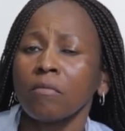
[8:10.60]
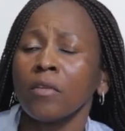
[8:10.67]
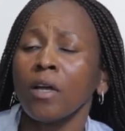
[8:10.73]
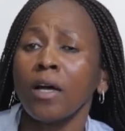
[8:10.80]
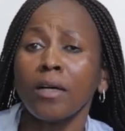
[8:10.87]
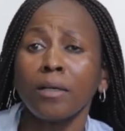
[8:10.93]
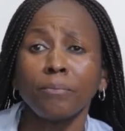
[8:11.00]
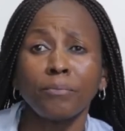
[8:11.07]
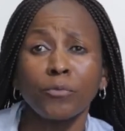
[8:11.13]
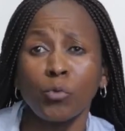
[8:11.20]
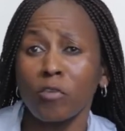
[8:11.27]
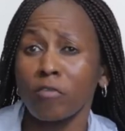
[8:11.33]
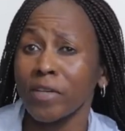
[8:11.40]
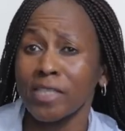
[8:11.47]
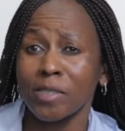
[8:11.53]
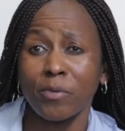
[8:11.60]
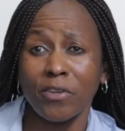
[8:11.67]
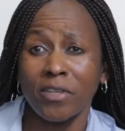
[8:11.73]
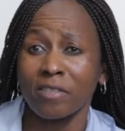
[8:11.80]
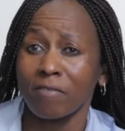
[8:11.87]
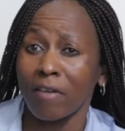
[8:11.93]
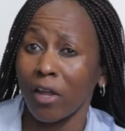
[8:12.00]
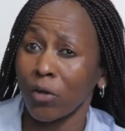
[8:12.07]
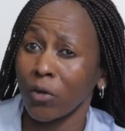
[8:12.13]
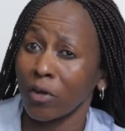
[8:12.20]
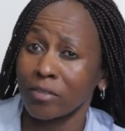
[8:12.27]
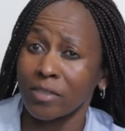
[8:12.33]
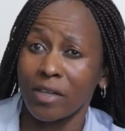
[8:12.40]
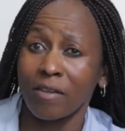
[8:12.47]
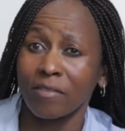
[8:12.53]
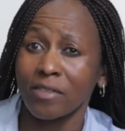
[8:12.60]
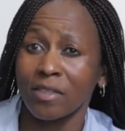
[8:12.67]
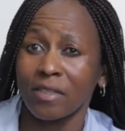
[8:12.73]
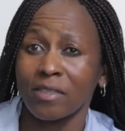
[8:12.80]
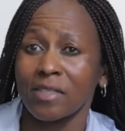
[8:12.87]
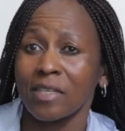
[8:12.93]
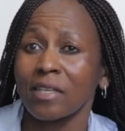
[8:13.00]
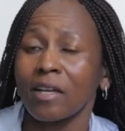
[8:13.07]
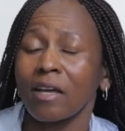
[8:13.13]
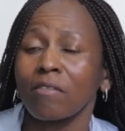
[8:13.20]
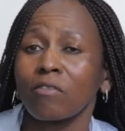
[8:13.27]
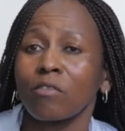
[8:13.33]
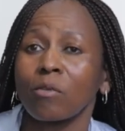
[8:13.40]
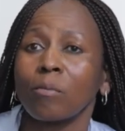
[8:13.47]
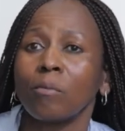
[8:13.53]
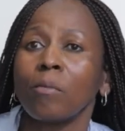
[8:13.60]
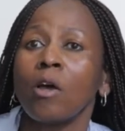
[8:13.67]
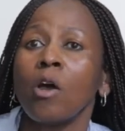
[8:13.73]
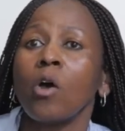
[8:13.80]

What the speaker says: We've experienced value ourselves at Signa from